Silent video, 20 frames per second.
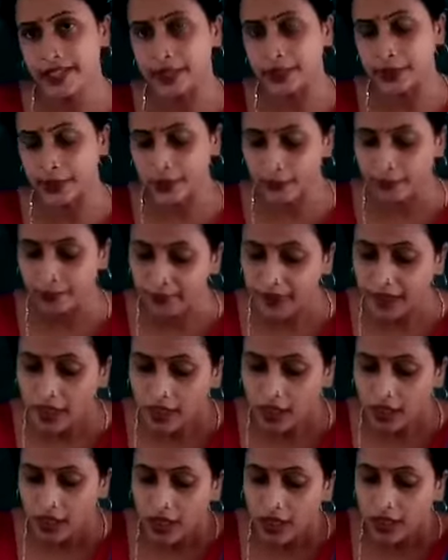it now?
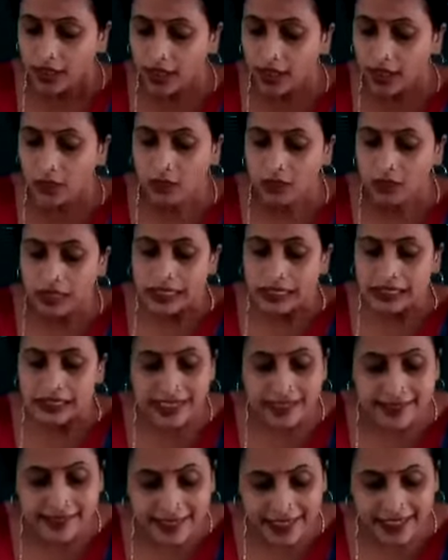Now, the
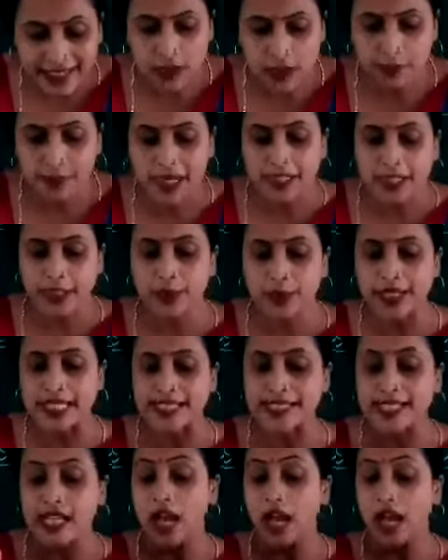Deccan Plateau
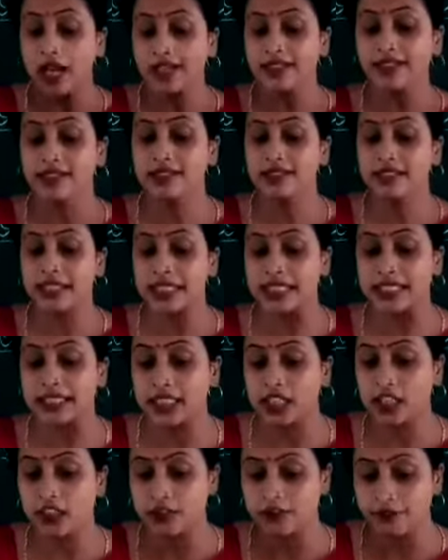is higher in
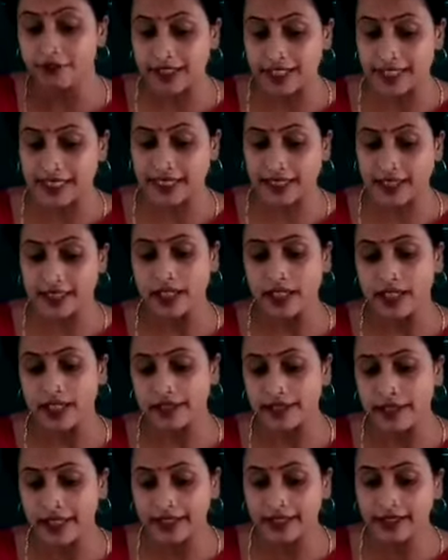the west
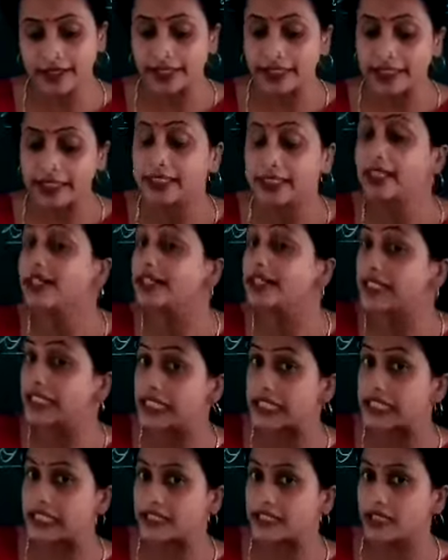than in the
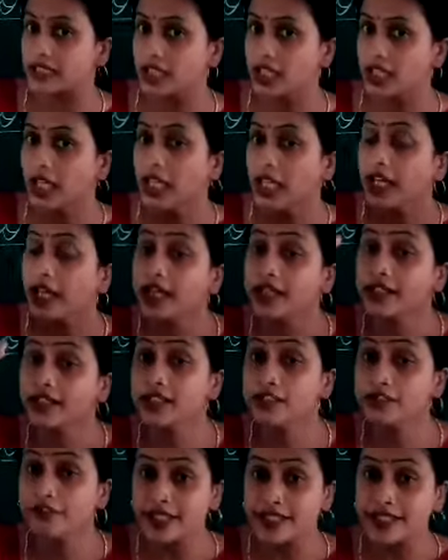east. In
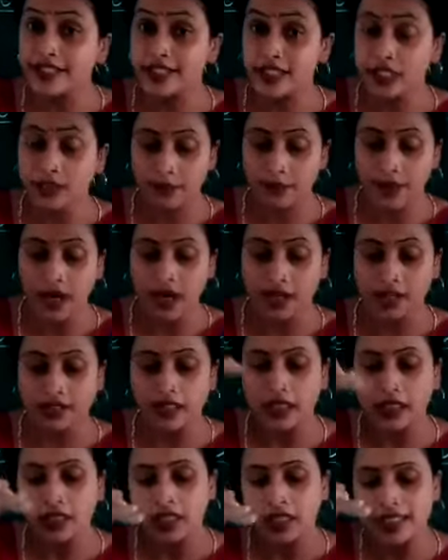the western
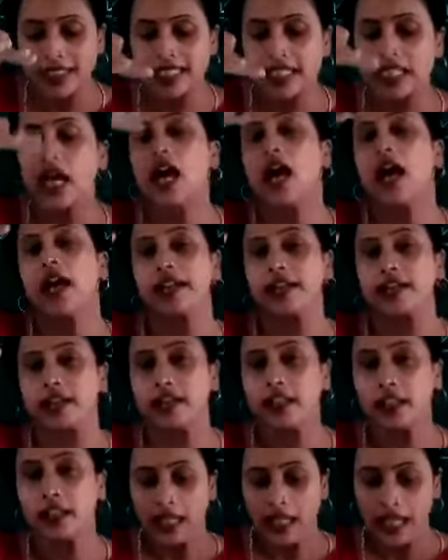part, it is
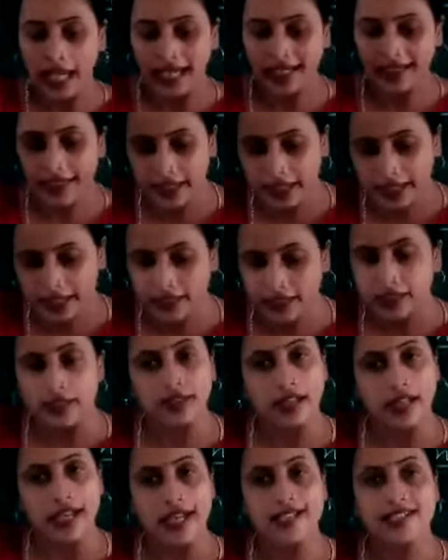high and
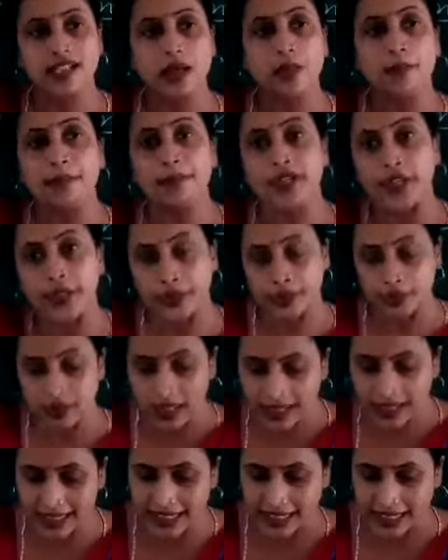as compared to
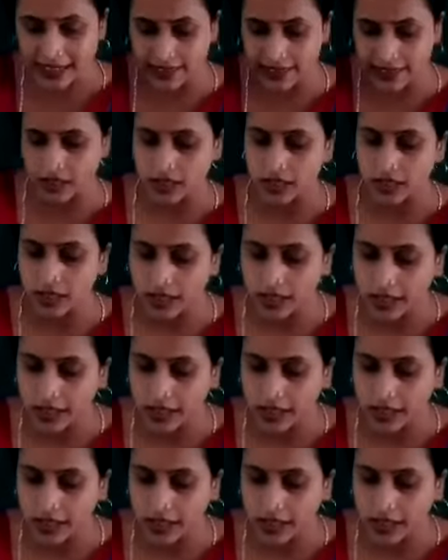the east.